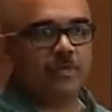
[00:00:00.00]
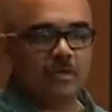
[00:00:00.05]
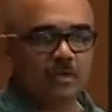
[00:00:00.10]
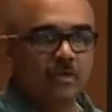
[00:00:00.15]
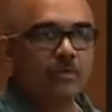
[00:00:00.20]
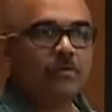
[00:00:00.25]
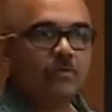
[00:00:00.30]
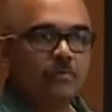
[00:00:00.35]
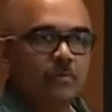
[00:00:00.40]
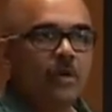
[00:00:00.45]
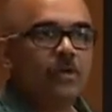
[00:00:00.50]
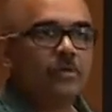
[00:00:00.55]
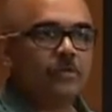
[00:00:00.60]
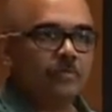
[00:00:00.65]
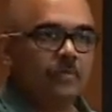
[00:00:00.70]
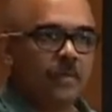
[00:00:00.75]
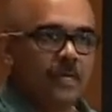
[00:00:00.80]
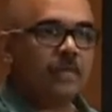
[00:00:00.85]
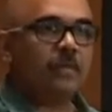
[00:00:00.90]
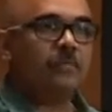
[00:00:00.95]
They're going to
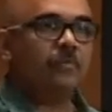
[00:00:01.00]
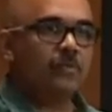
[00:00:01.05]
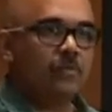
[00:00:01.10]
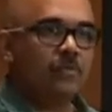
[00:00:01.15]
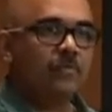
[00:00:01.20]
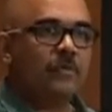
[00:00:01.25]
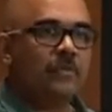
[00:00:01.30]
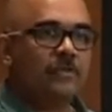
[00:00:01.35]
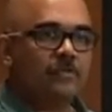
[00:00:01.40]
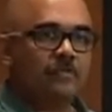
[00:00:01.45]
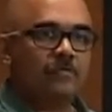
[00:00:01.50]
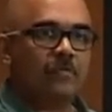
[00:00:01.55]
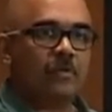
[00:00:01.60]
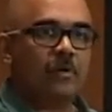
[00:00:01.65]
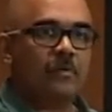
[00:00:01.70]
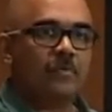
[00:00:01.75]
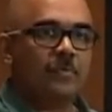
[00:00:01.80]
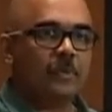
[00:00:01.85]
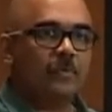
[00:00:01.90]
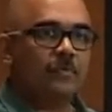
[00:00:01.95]
make movies
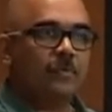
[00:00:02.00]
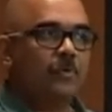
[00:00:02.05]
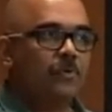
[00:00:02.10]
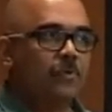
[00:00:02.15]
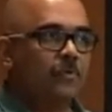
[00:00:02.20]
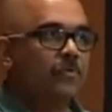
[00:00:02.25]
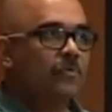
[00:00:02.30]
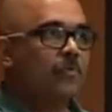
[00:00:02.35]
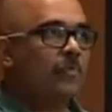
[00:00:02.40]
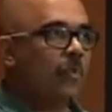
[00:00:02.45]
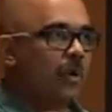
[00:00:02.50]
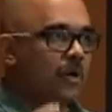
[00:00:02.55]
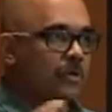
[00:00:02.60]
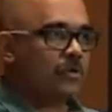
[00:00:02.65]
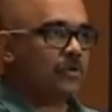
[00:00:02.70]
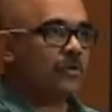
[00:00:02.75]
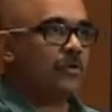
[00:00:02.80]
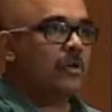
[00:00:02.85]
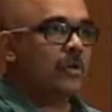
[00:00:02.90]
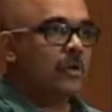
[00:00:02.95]
for people who
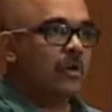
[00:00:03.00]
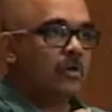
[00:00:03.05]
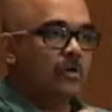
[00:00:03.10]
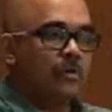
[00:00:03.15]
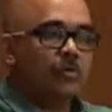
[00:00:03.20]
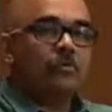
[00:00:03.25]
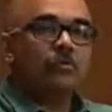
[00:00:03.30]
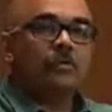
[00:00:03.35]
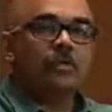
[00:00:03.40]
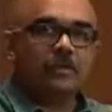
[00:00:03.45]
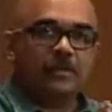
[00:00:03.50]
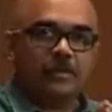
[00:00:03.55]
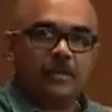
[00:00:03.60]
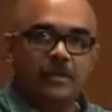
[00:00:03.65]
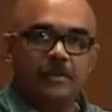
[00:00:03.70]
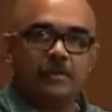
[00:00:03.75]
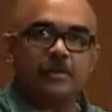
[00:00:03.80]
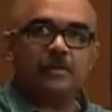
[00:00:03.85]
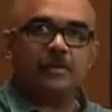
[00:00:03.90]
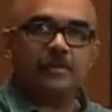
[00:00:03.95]
watch, go to the
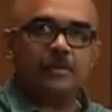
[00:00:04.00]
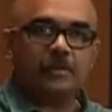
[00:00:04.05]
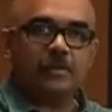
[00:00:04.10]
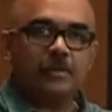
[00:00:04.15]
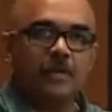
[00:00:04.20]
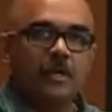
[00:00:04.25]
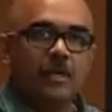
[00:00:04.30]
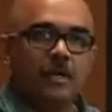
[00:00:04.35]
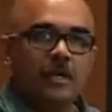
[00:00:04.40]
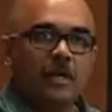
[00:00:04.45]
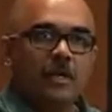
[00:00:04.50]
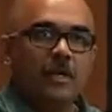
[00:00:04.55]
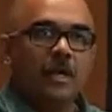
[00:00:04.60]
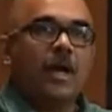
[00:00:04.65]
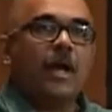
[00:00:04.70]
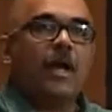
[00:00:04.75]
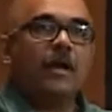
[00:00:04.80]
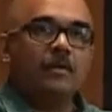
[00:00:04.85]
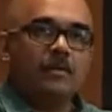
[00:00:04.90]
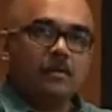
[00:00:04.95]
theaters
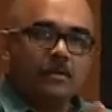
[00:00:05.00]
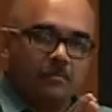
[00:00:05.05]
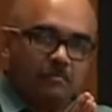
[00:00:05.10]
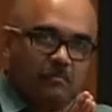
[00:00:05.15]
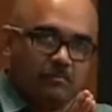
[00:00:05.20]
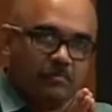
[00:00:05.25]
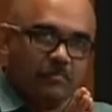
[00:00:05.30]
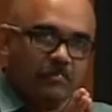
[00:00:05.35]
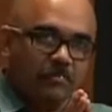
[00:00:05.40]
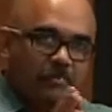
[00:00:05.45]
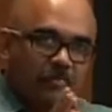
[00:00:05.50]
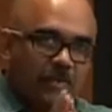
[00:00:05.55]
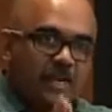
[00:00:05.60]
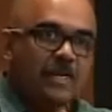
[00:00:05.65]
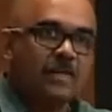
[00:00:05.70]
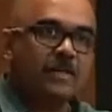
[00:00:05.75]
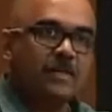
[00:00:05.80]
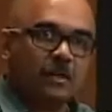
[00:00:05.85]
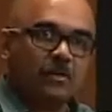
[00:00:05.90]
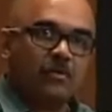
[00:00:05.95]
and
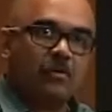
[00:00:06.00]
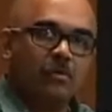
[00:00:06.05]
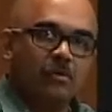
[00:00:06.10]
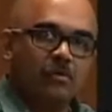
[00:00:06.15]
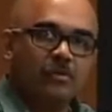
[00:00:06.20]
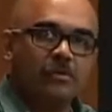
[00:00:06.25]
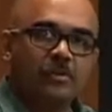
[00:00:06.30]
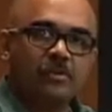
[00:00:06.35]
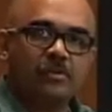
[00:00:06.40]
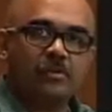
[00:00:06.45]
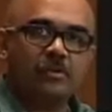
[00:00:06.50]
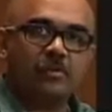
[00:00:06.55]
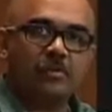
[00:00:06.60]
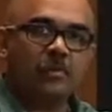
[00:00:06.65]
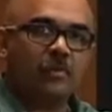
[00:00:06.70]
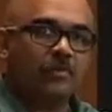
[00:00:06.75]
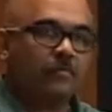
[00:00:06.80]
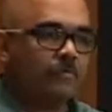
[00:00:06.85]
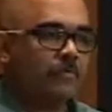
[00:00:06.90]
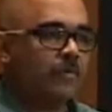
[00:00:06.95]
feed that whole
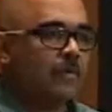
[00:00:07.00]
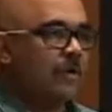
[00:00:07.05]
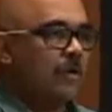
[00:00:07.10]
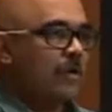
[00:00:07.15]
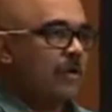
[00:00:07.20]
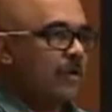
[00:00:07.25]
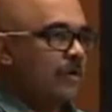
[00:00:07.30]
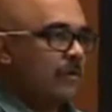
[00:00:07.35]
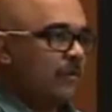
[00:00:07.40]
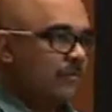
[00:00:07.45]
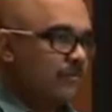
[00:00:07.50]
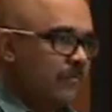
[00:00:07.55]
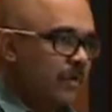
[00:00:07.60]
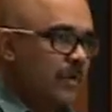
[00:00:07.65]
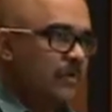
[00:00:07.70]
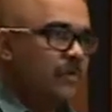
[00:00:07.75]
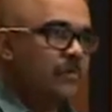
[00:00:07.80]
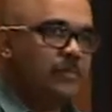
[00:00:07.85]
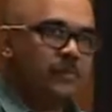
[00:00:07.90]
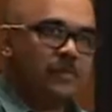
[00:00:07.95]
system of
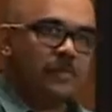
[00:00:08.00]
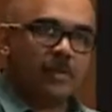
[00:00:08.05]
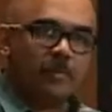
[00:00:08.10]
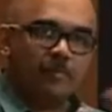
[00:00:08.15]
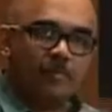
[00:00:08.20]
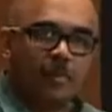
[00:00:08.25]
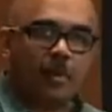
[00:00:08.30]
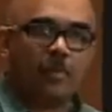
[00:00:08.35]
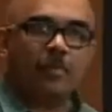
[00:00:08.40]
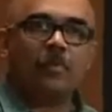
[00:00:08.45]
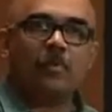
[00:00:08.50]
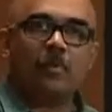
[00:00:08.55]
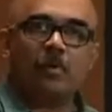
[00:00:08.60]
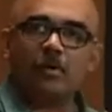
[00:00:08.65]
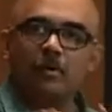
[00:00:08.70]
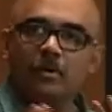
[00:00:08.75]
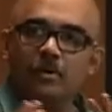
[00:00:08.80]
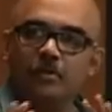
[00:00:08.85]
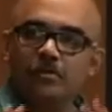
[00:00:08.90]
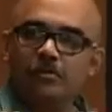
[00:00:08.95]
films and
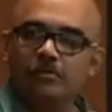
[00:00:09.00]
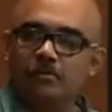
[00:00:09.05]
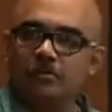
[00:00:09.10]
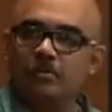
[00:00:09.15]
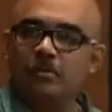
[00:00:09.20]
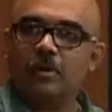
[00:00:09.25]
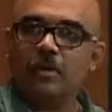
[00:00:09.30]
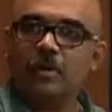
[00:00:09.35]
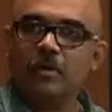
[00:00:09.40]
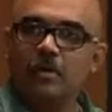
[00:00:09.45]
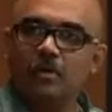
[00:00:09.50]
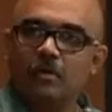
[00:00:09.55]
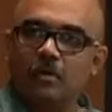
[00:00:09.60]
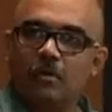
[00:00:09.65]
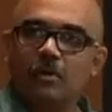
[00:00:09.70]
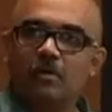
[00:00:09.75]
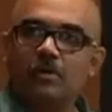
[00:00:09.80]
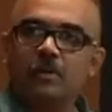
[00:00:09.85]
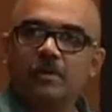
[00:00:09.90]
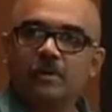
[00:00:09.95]
popcorn and soda and
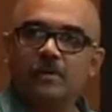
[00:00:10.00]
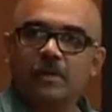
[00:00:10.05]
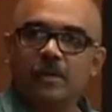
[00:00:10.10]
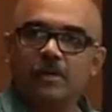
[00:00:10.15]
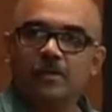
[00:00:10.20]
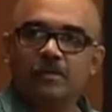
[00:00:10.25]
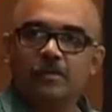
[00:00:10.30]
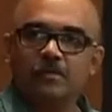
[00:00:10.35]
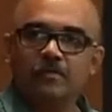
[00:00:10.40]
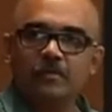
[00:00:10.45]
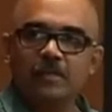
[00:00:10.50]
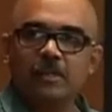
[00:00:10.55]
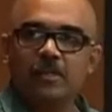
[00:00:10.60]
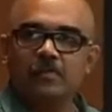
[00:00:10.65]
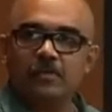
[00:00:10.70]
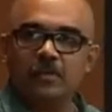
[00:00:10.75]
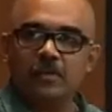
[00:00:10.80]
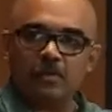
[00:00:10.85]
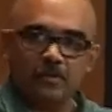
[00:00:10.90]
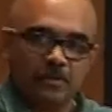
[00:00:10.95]
all these kinds of
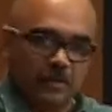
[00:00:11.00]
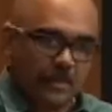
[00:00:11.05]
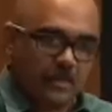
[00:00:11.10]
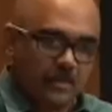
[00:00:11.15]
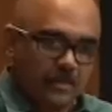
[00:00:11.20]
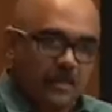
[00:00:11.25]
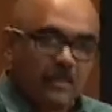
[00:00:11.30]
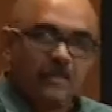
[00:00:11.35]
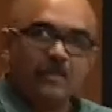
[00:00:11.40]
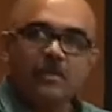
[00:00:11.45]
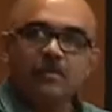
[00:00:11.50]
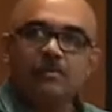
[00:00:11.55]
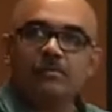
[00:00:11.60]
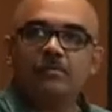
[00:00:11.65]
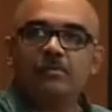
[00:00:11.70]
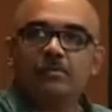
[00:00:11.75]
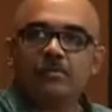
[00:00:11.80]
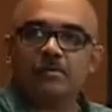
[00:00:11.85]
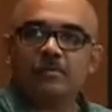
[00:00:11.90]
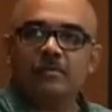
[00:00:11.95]
things, because that entire
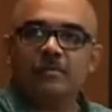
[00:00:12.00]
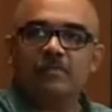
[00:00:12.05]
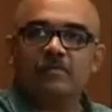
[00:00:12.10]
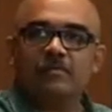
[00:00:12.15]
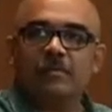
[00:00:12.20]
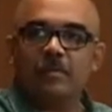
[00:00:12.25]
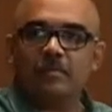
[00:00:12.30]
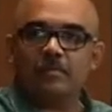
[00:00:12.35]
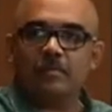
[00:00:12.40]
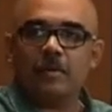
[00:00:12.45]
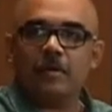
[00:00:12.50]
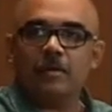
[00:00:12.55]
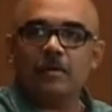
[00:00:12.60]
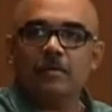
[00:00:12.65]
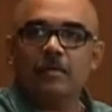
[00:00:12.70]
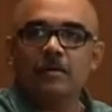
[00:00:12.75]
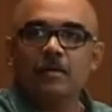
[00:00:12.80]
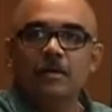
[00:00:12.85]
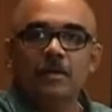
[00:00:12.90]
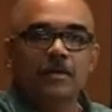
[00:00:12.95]
ecosystem is fed
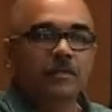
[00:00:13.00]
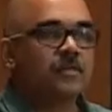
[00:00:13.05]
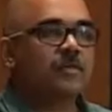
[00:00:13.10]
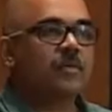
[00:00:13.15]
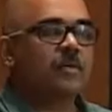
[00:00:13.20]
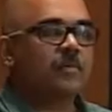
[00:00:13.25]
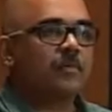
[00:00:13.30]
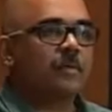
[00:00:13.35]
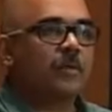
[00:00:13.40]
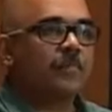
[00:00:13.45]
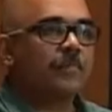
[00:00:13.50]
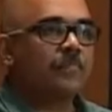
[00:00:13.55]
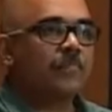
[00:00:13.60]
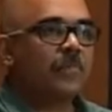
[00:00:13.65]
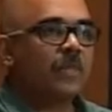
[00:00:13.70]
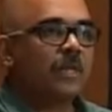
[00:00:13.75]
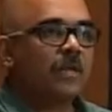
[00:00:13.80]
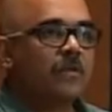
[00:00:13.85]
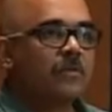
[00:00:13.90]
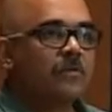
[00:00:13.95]
by cinema.
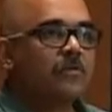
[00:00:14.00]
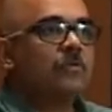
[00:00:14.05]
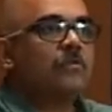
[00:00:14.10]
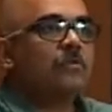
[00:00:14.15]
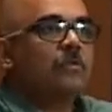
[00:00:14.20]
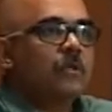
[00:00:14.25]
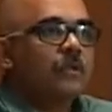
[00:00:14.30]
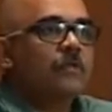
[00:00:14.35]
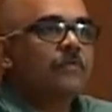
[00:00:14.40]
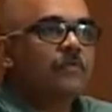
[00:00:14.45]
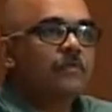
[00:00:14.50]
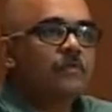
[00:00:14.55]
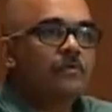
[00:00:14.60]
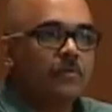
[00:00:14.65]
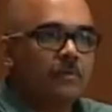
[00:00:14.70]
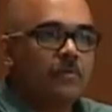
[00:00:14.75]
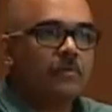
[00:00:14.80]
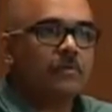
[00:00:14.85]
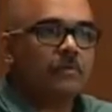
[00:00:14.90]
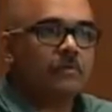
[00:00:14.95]
So if you
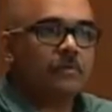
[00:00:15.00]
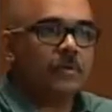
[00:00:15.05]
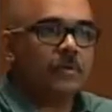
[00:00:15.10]
don't,